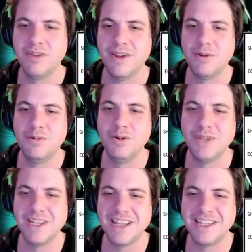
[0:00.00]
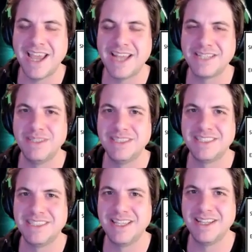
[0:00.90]
rooted
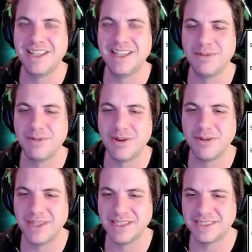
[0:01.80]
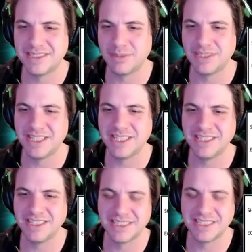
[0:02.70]
attachments that we hold as
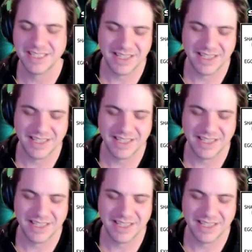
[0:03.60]
suppositions